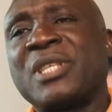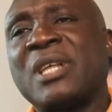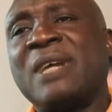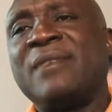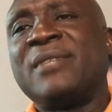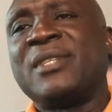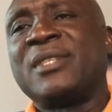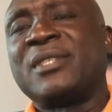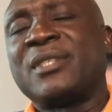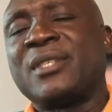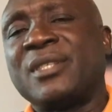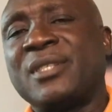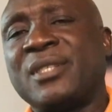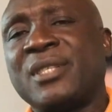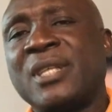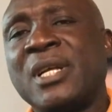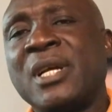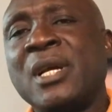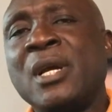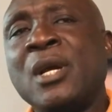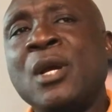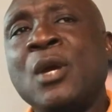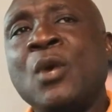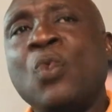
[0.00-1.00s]
services
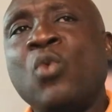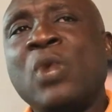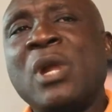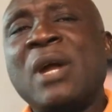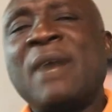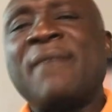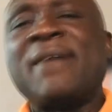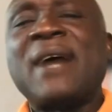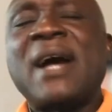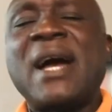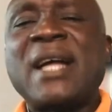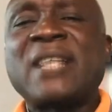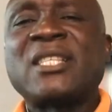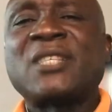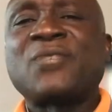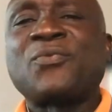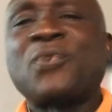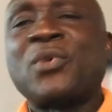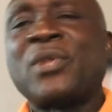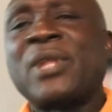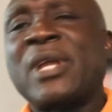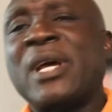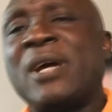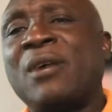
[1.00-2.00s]
would have
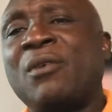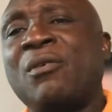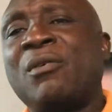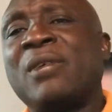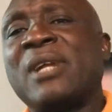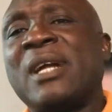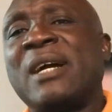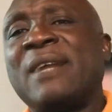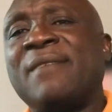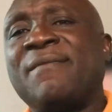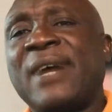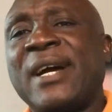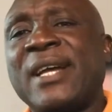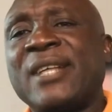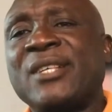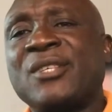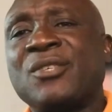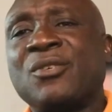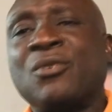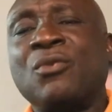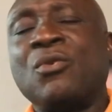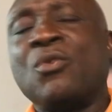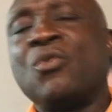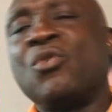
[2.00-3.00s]
asked for their own
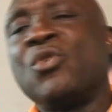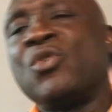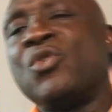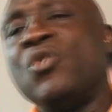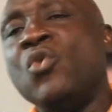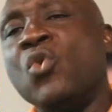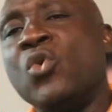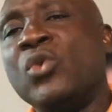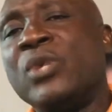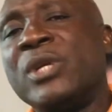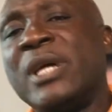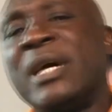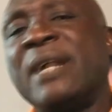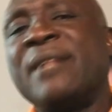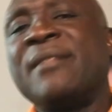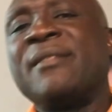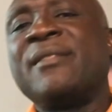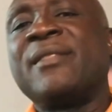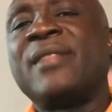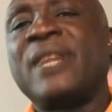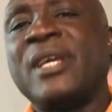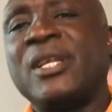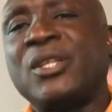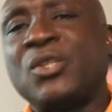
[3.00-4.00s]
advice on good mood.
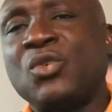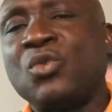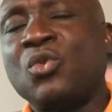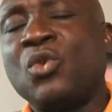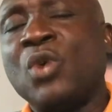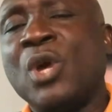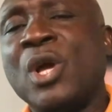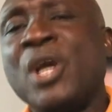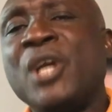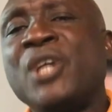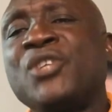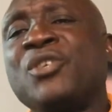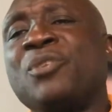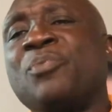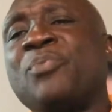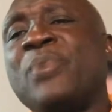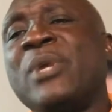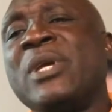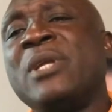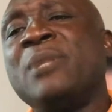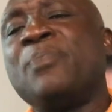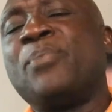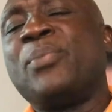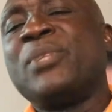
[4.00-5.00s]
And they too should
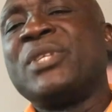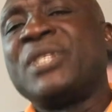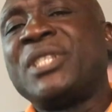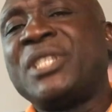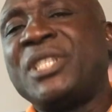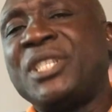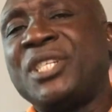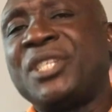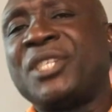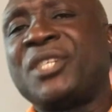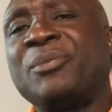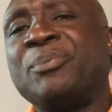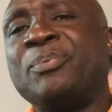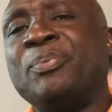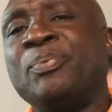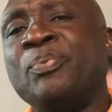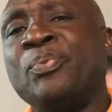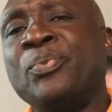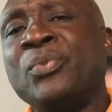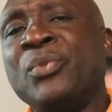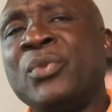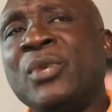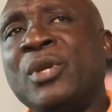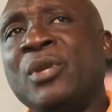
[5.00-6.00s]
be in position,
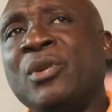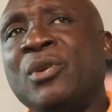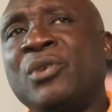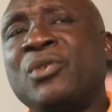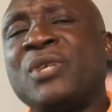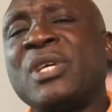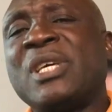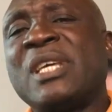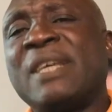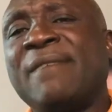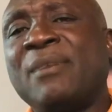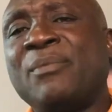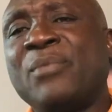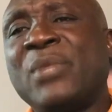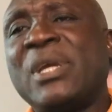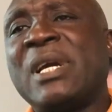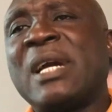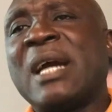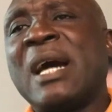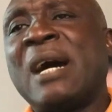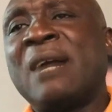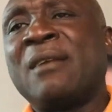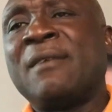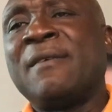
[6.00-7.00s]
you know, to give him
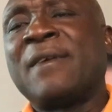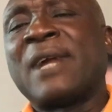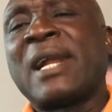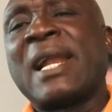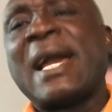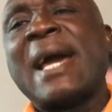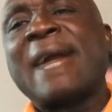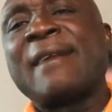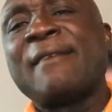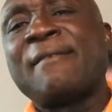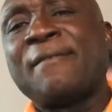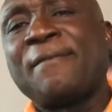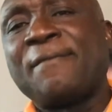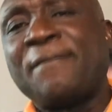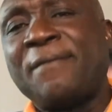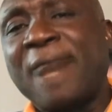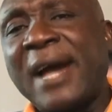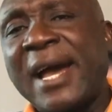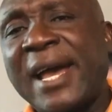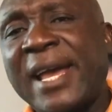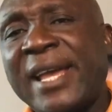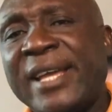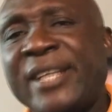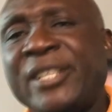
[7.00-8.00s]
the kind of
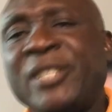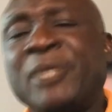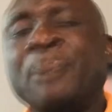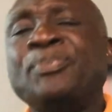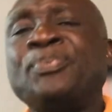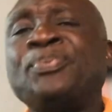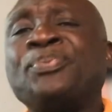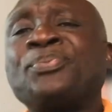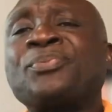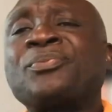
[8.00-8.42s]
clarified